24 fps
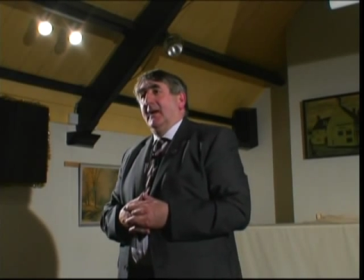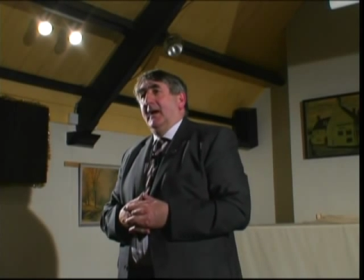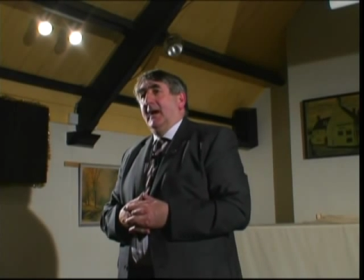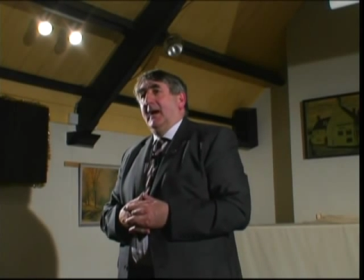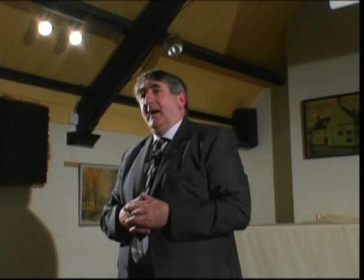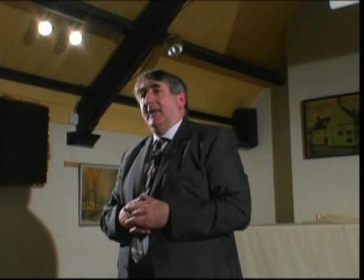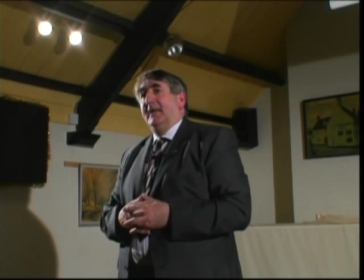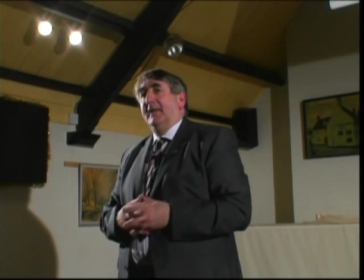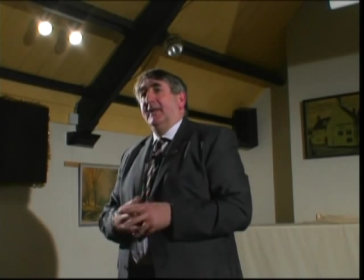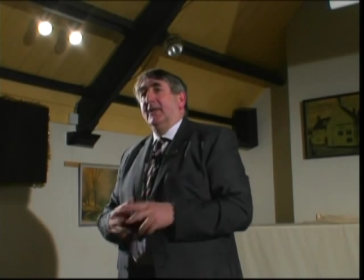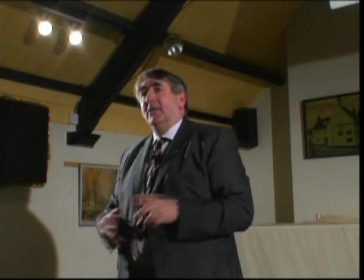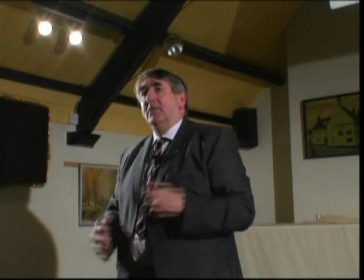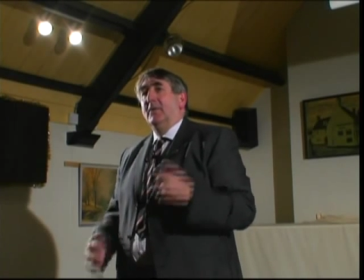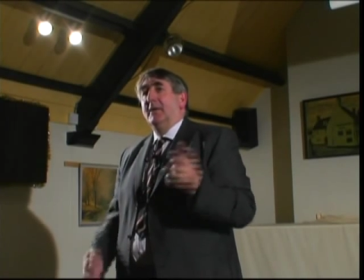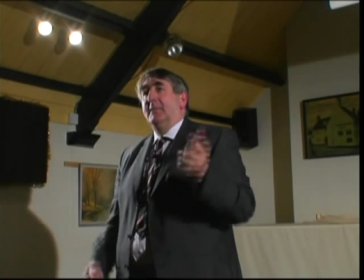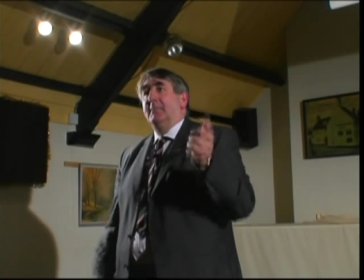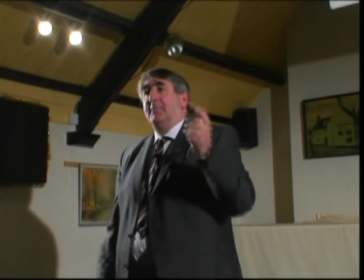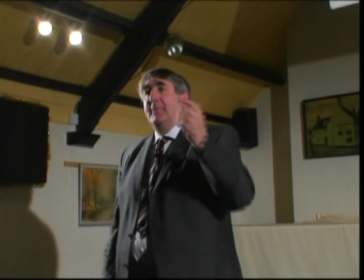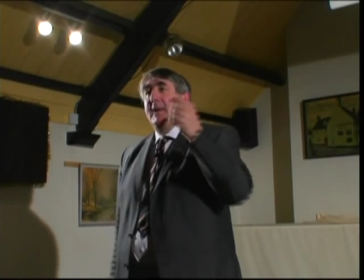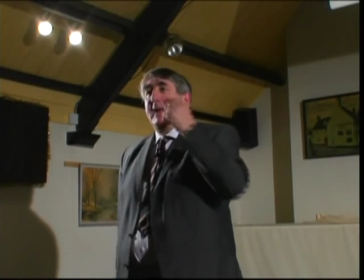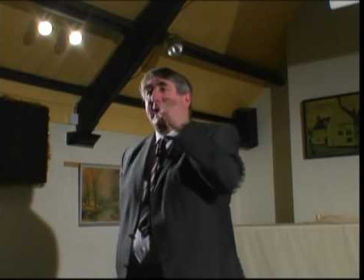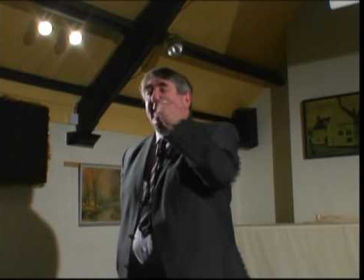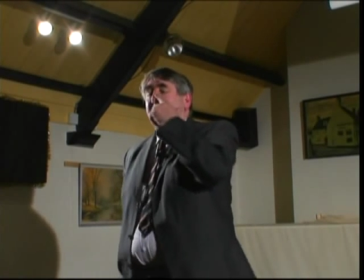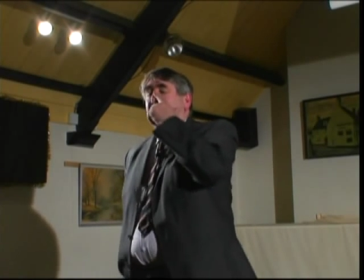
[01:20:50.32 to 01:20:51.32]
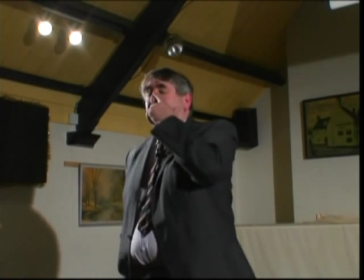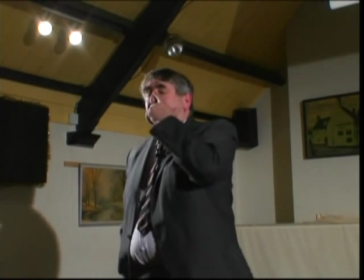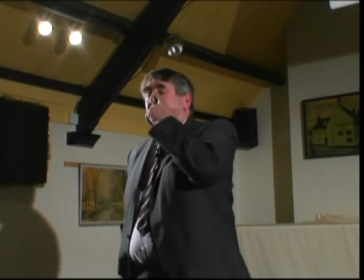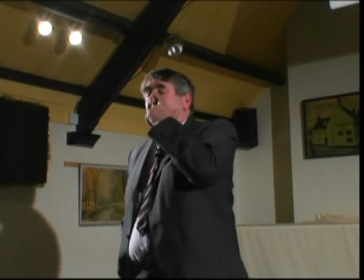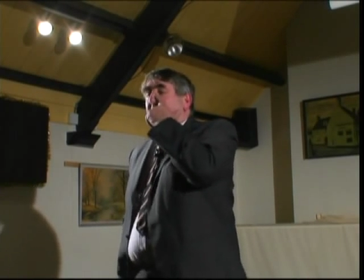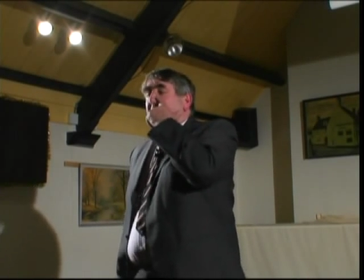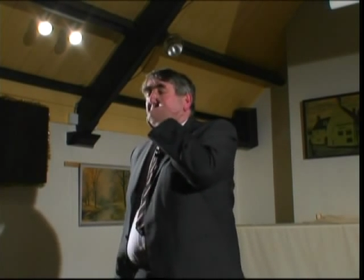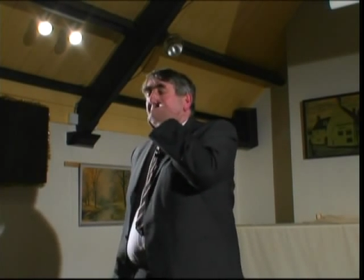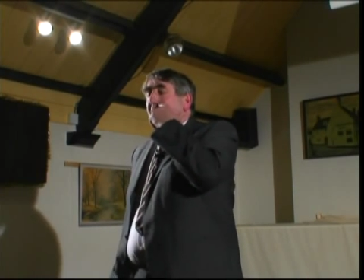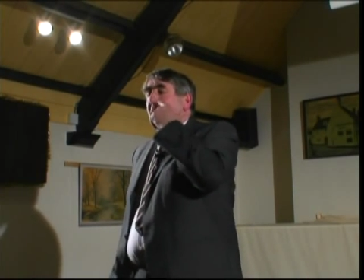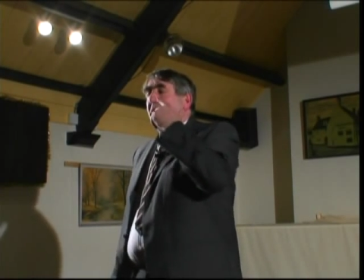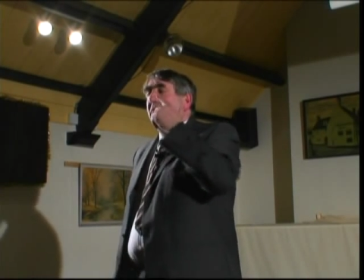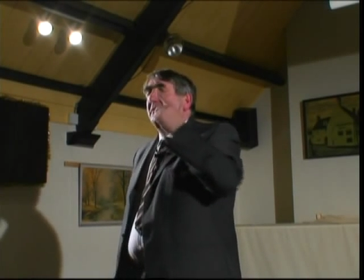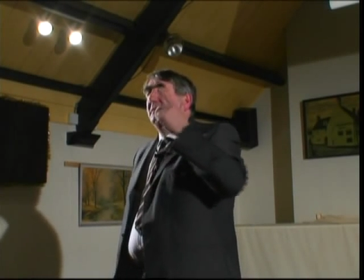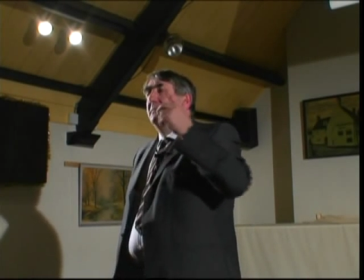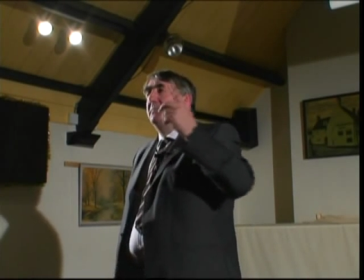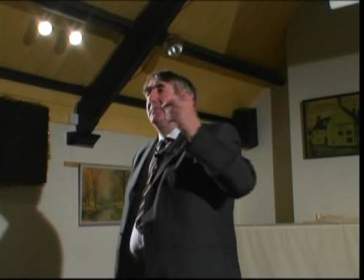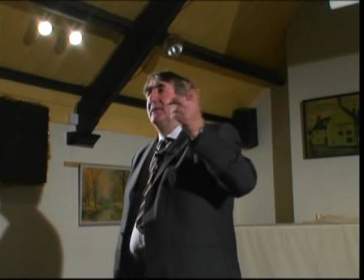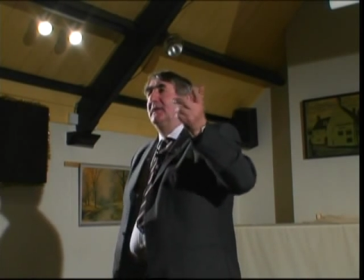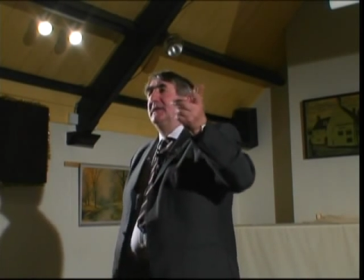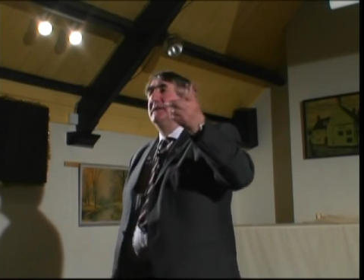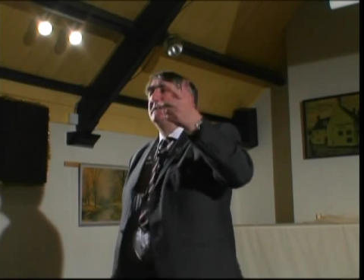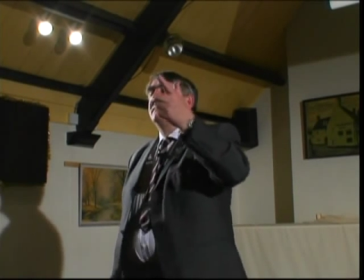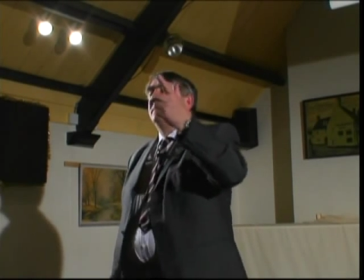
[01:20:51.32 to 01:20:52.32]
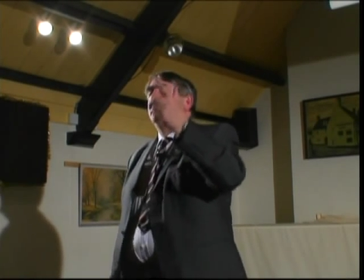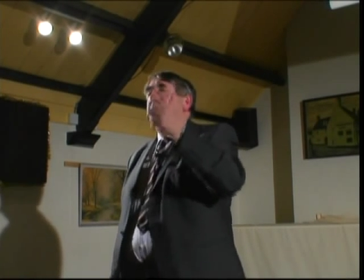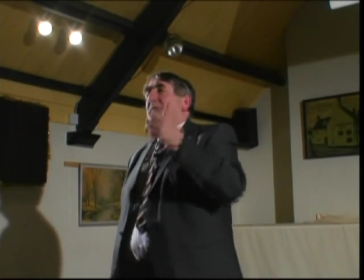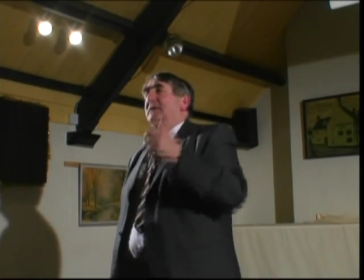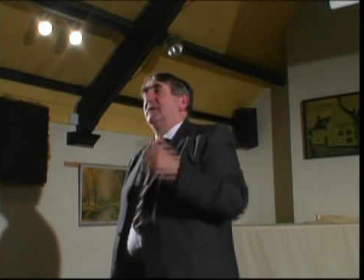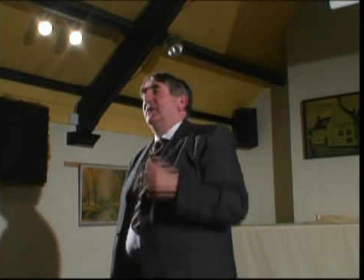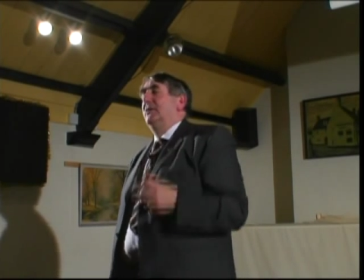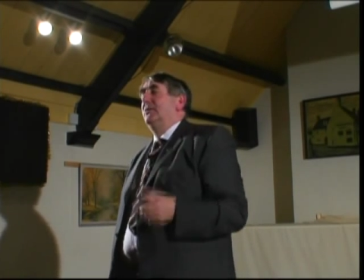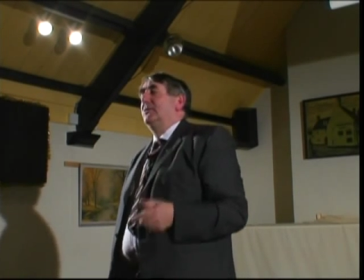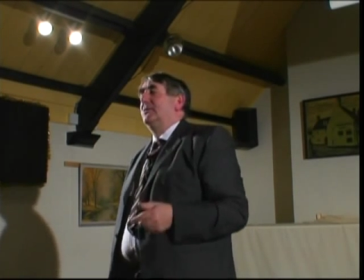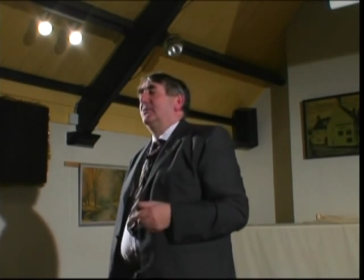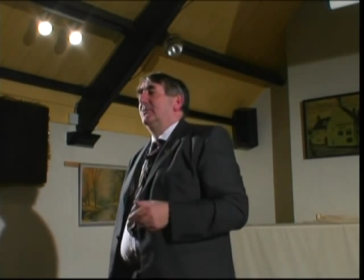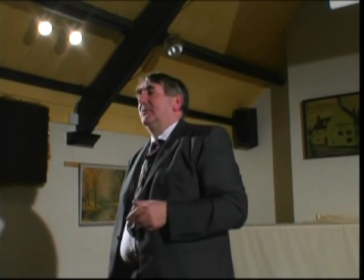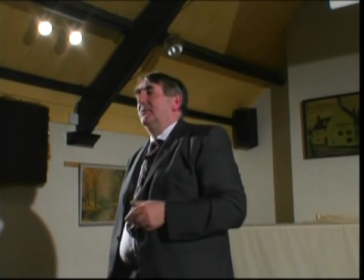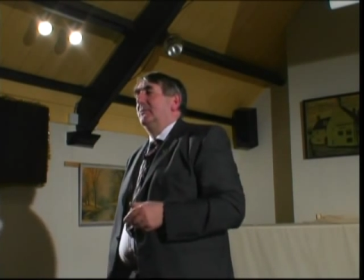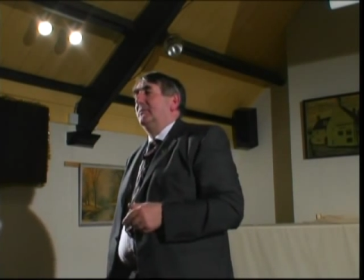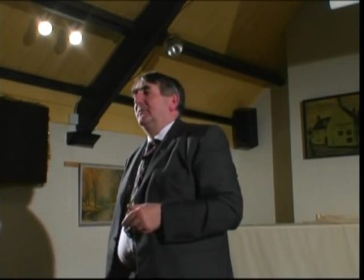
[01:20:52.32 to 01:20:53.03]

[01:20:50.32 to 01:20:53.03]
And then I went back and I phoned the police from the local,